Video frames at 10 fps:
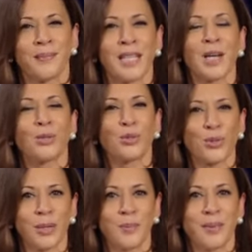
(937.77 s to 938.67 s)
Donald
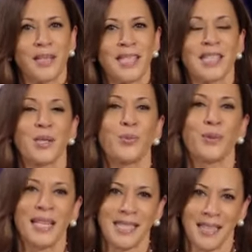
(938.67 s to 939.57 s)
Trump is
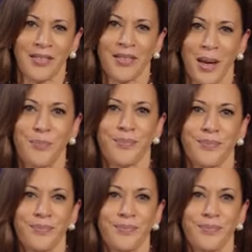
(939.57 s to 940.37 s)
erasing them.